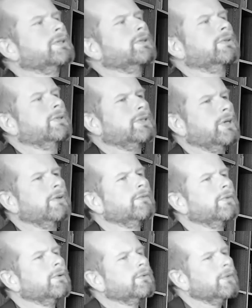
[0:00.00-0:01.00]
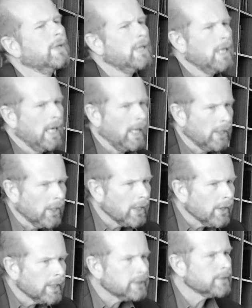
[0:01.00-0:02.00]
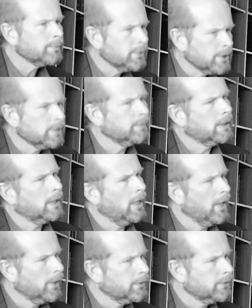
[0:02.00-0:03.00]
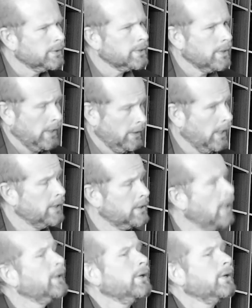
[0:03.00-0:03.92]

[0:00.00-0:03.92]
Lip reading: so on and so forth. And I like to push them a little harder and